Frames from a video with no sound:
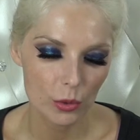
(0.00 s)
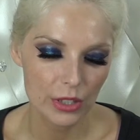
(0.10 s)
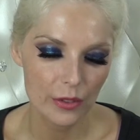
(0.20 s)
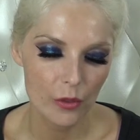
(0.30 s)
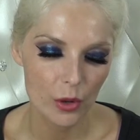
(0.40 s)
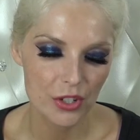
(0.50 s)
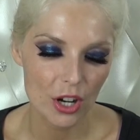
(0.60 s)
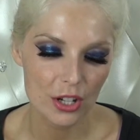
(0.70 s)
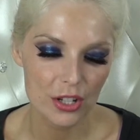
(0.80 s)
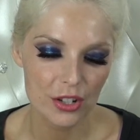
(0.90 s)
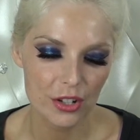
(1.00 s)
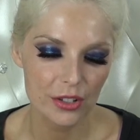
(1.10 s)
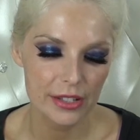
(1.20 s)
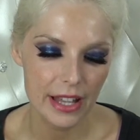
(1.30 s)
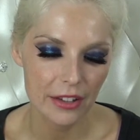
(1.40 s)
only for dark
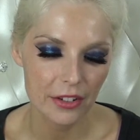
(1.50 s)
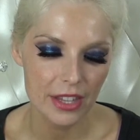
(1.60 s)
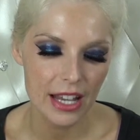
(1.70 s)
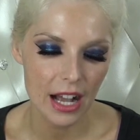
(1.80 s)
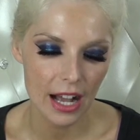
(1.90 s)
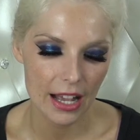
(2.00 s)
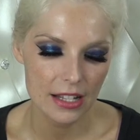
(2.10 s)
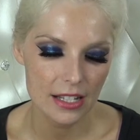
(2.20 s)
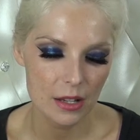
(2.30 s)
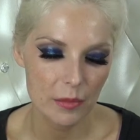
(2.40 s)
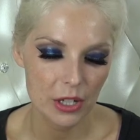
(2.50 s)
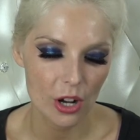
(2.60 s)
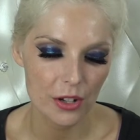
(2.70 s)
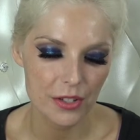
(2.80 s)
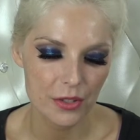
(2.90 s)
circles under the eyes, but
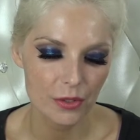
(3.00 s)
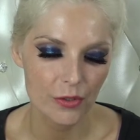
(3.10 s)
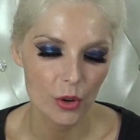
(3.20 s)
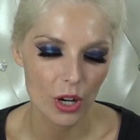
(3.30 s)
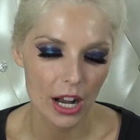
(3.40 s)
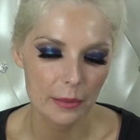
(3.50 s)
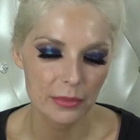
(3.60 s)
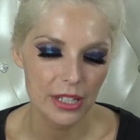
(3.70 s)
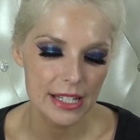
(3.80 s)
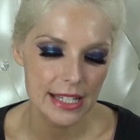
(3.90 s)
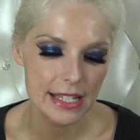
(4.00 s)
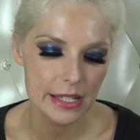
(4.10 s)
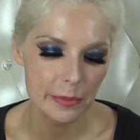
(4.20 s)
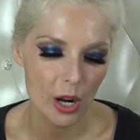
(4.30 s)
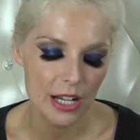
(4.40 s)
also for unpleasant
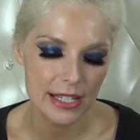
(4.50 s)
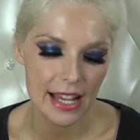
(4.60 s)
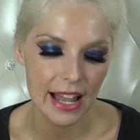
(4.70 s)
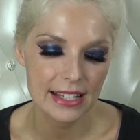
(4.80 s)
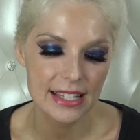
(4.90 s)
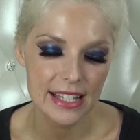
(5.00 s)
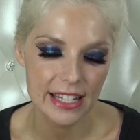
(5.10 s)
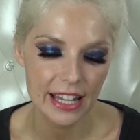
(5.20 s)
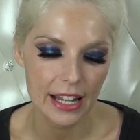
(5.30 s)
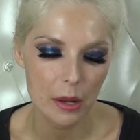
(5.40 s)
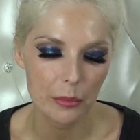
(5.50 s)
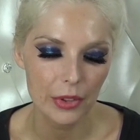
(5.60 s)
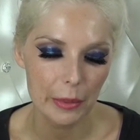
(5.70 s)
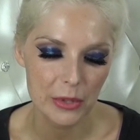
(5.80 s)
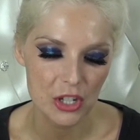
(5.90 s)
spots and skin
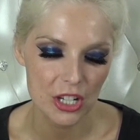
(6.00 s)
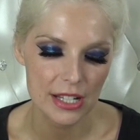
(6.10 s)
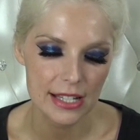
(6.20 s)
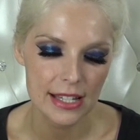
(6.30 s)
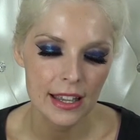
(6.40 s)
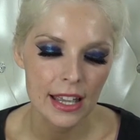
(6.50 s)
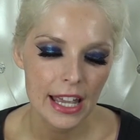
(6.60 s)
blemishes.